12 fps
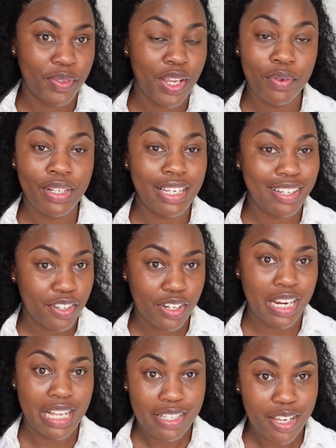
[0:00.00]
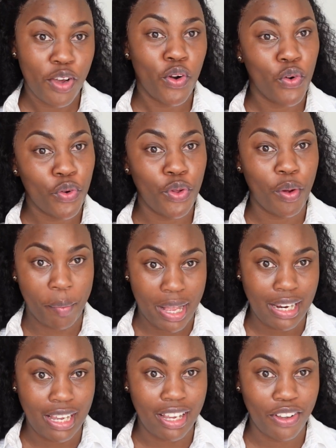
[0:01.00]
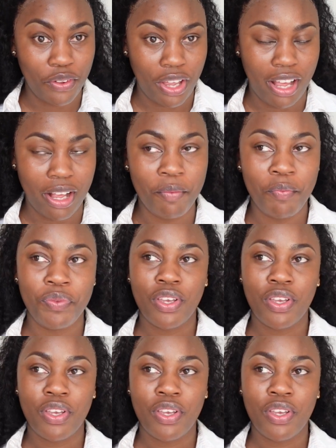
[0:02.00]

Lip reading: They will literally take all your money, okay?